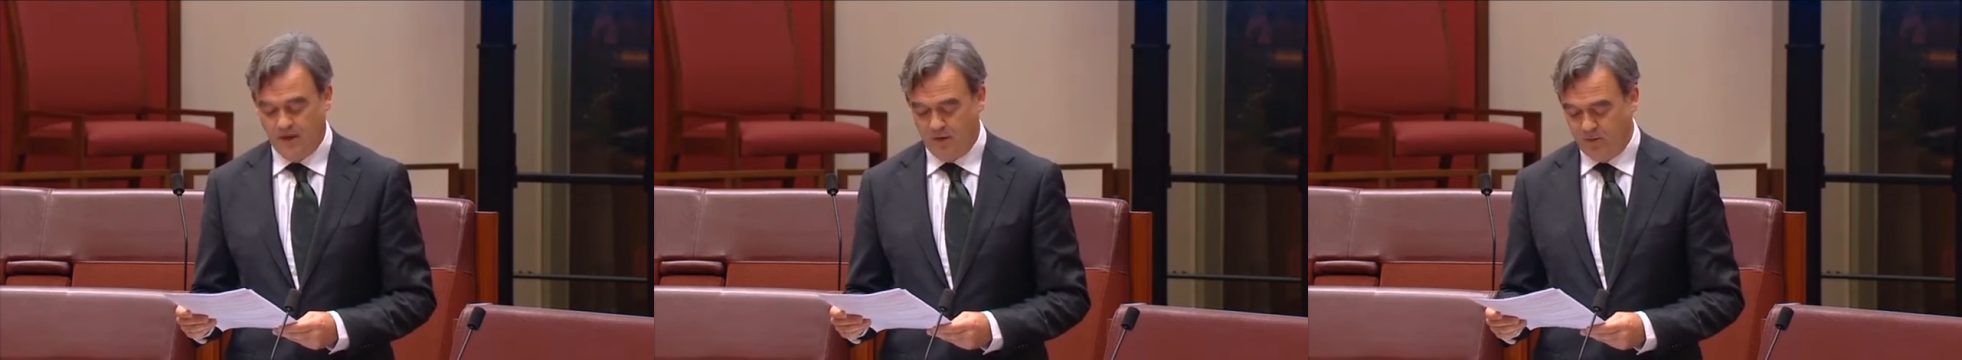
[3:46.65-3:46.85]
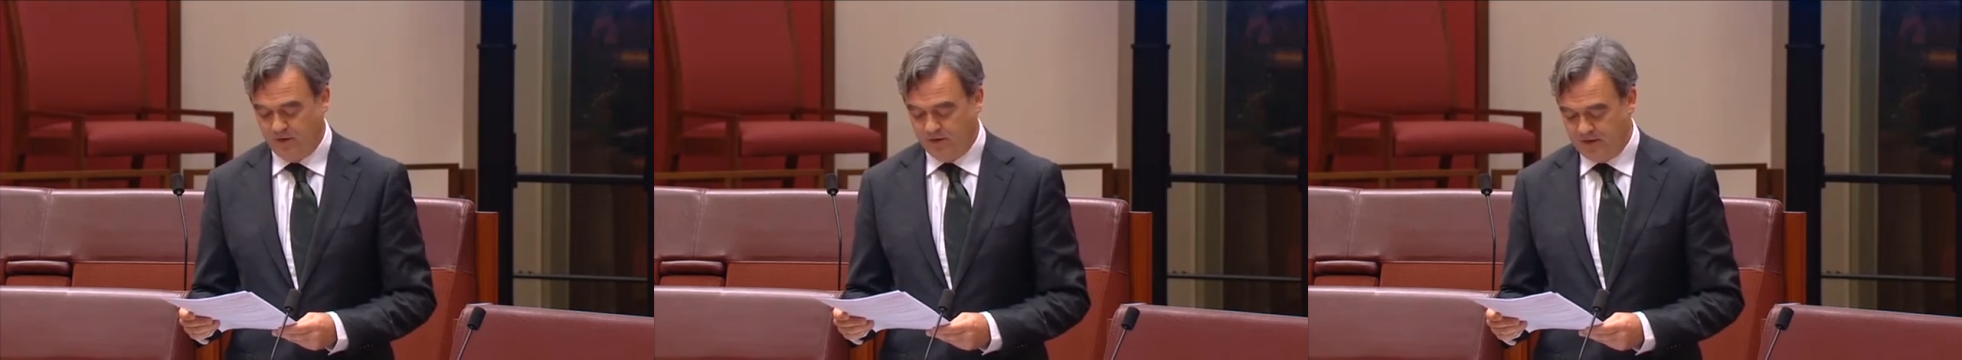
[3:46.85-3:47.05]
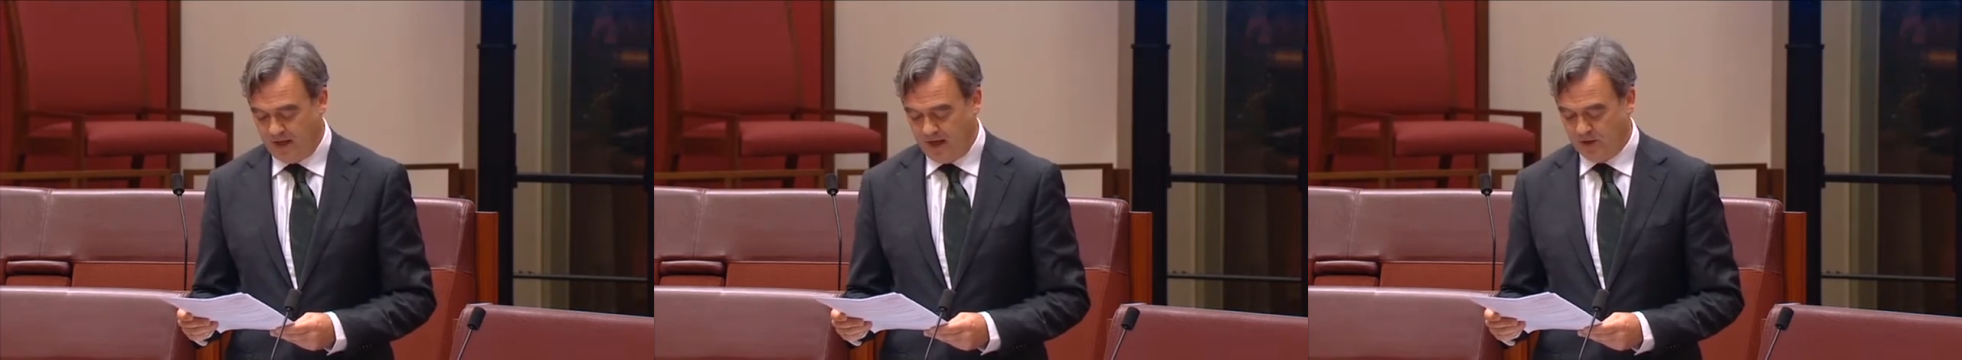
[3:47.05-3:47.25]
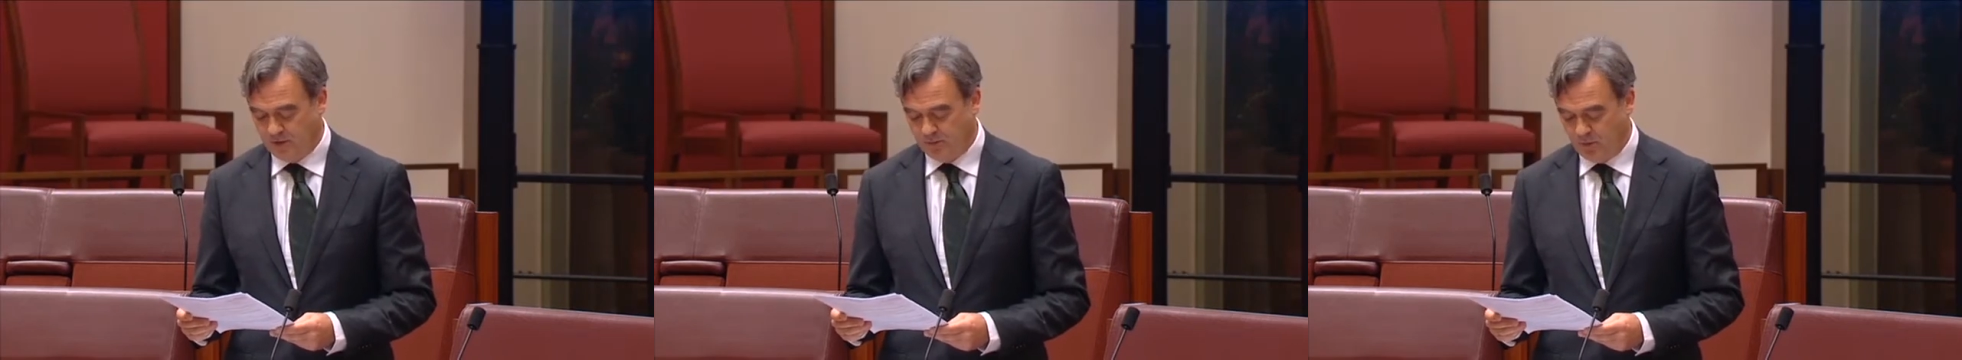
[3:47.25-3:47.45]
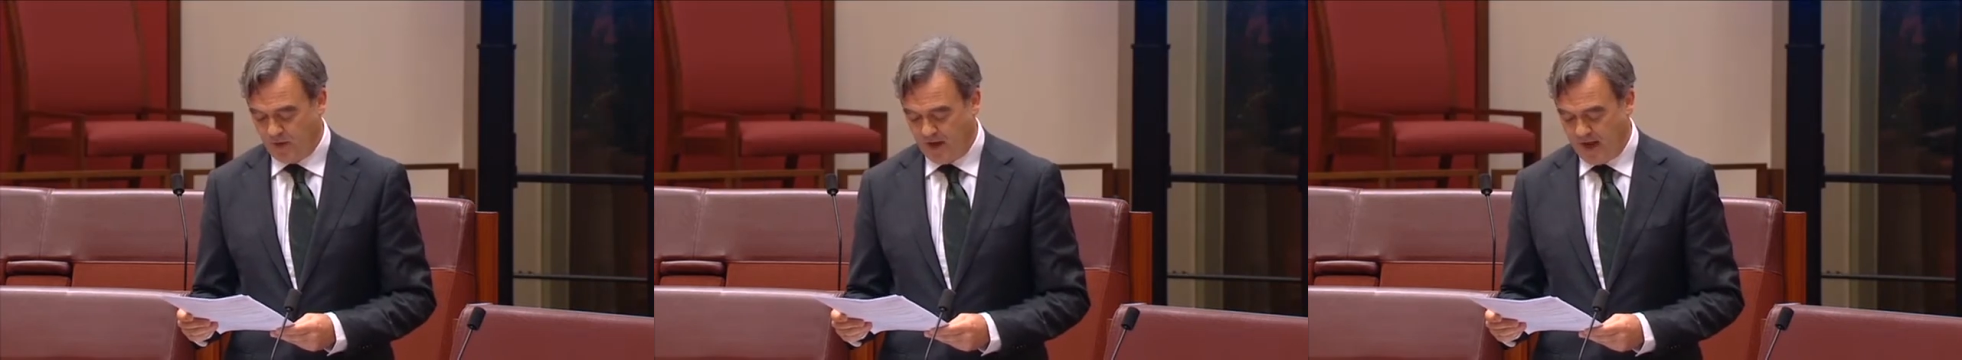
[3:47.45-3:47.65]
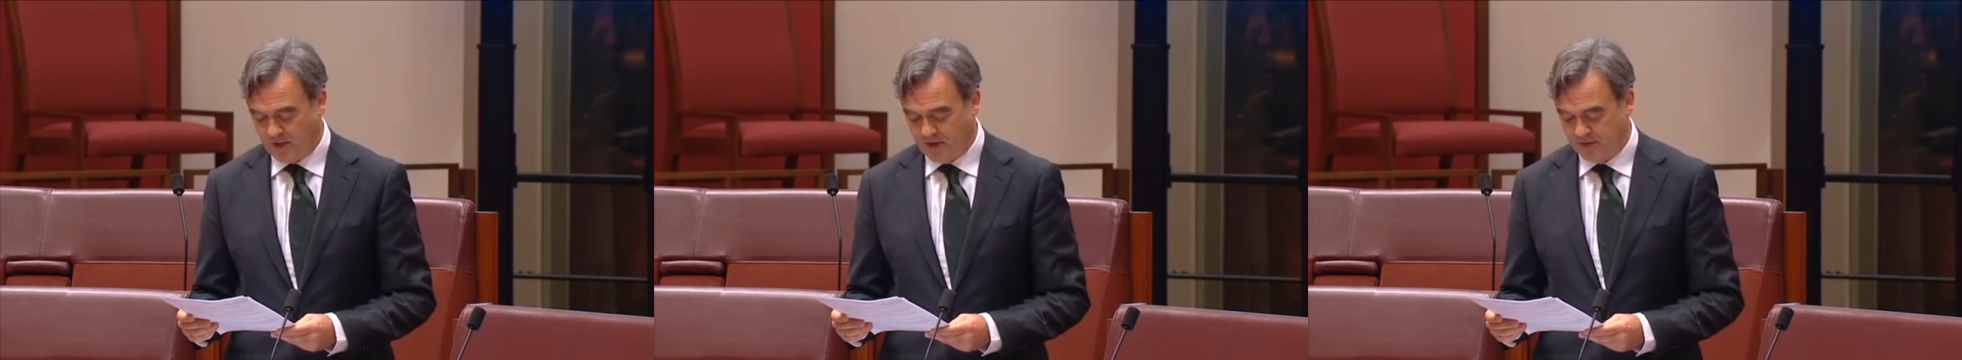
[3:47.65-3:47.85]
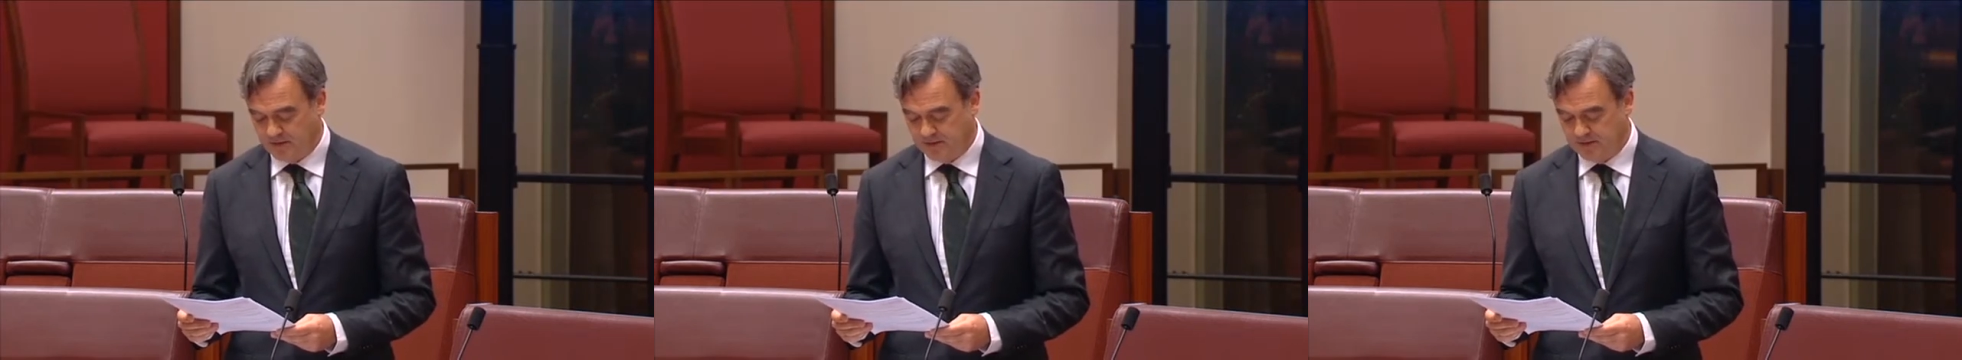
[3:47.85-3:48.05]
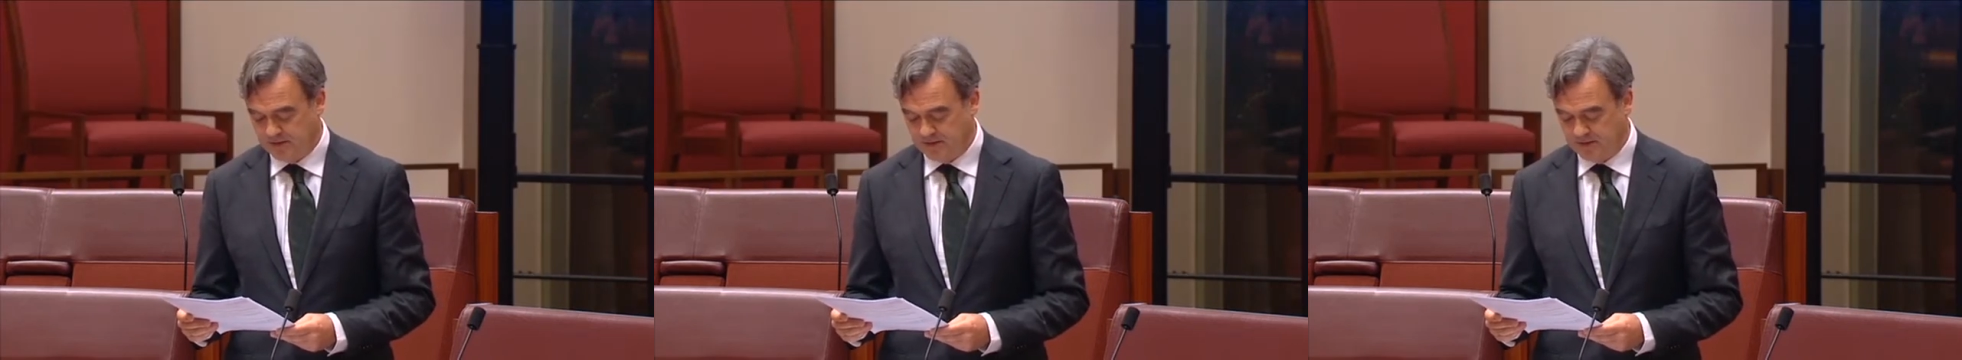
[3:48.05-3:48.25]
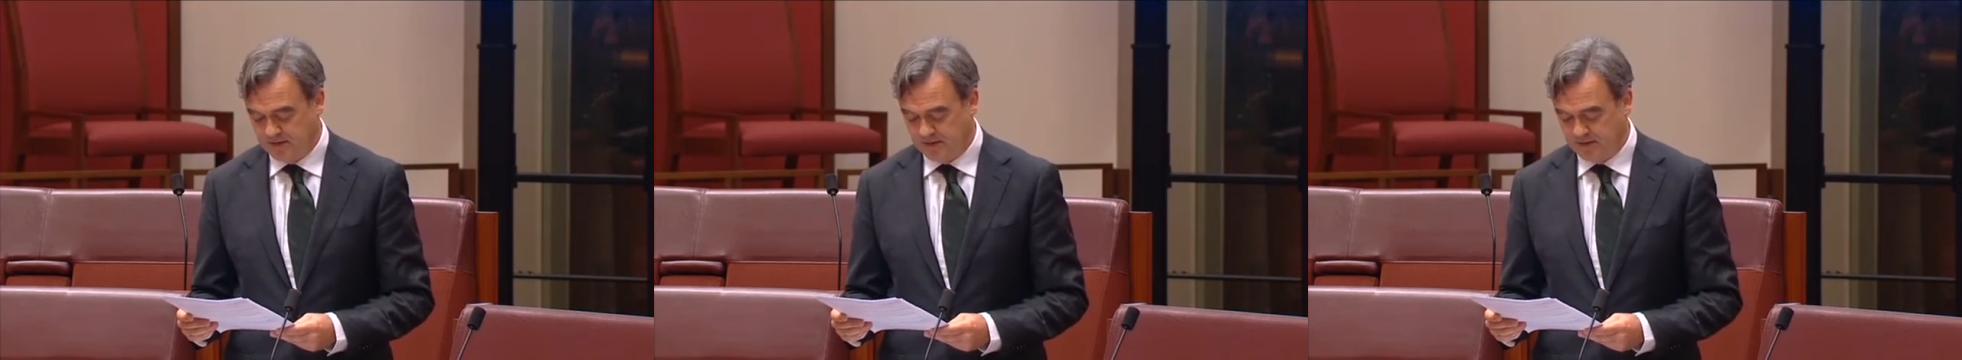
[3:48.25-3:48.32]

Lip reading: with tangible actions.